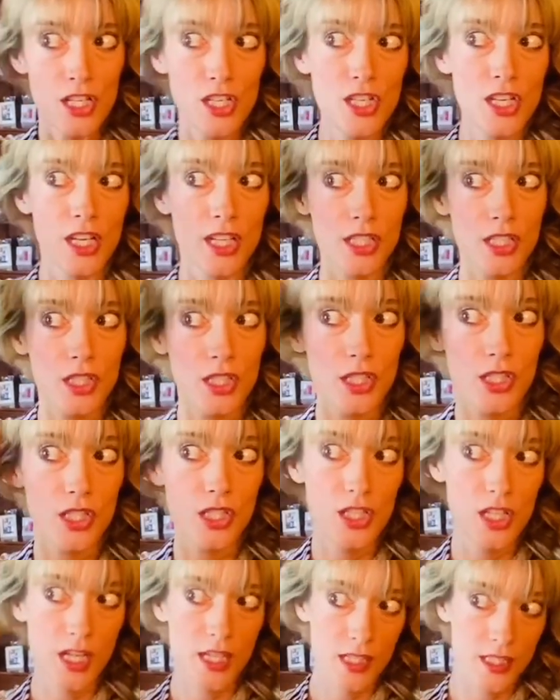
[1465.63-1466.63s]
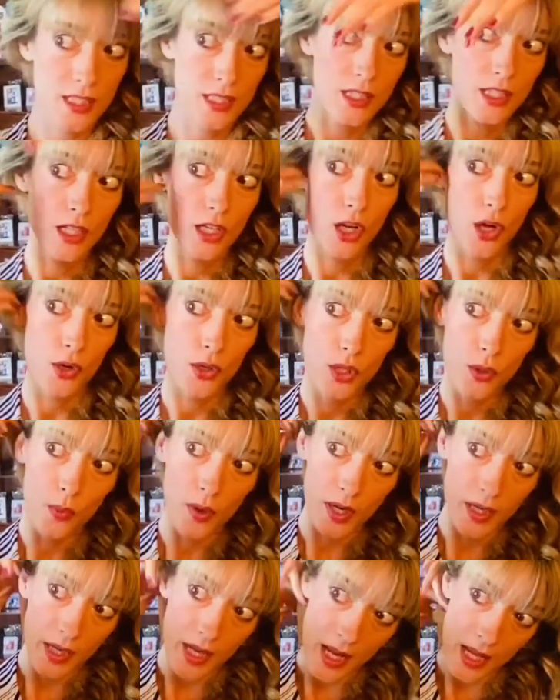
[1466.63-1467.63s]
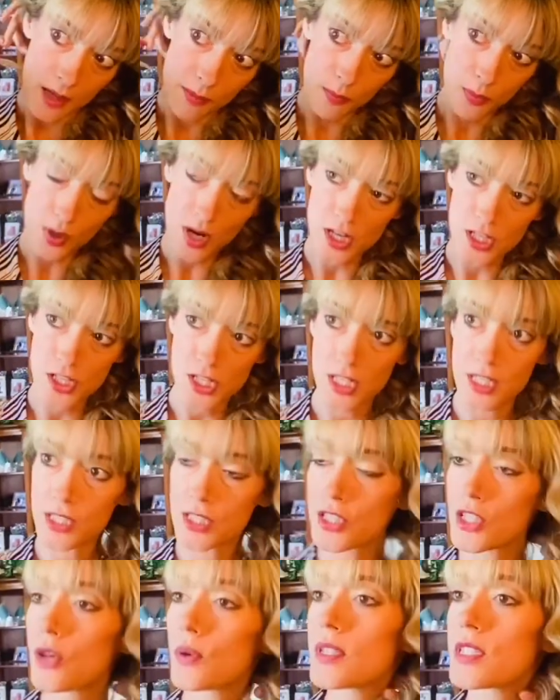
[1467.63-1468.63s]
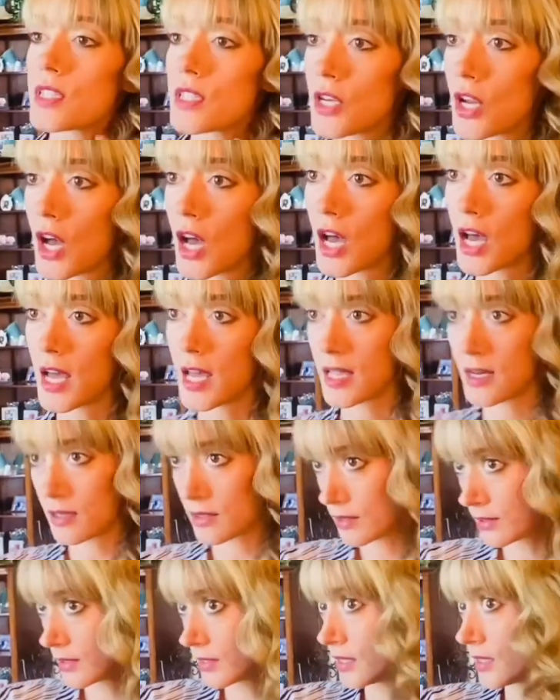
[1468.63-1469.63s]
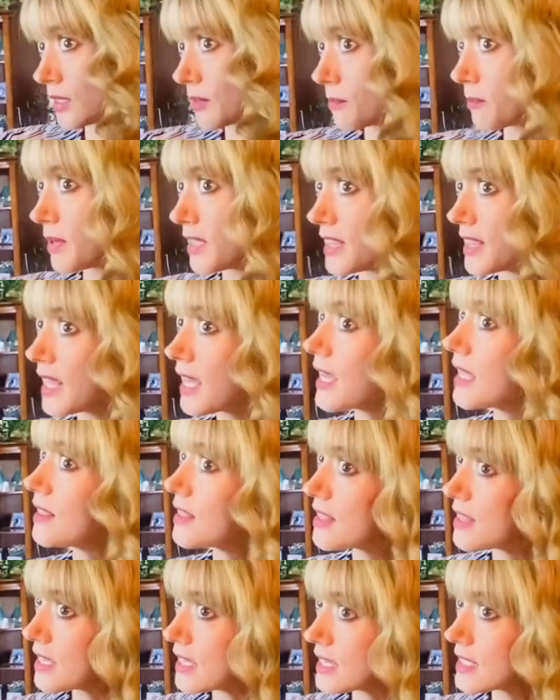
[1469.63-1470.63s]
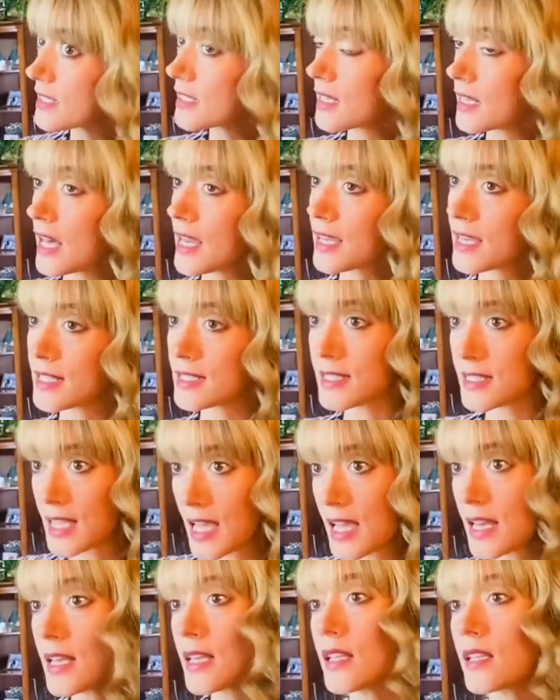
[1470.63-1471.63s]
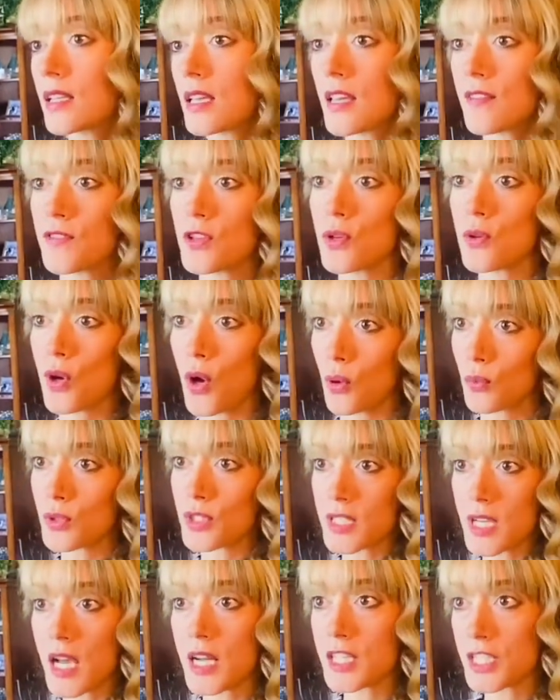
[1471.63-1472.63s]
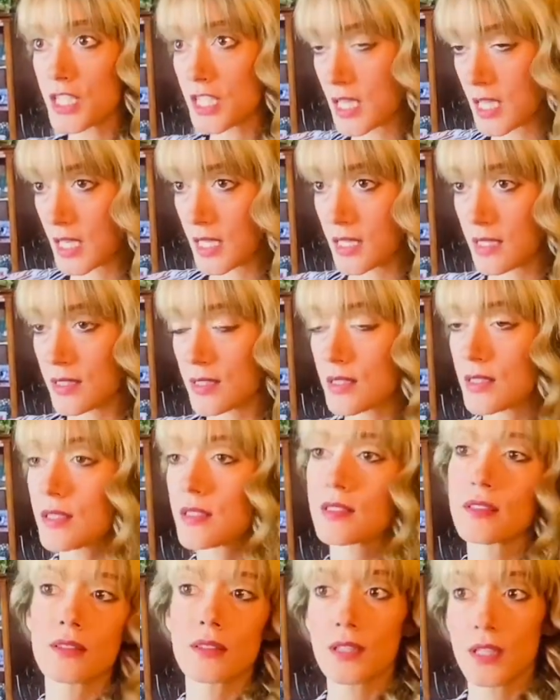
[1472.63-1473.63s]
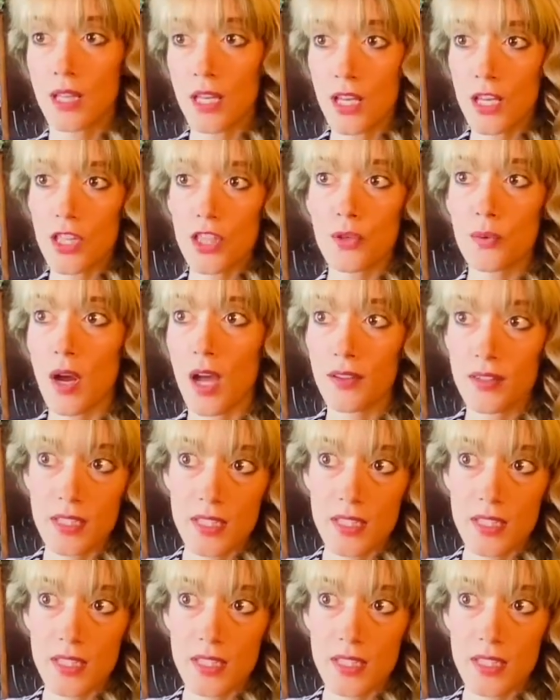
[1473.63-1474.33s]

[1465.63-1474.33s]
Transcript: just you want to kind of brush it so it's not. But then these, like I said, if you don't touch these throughout the day,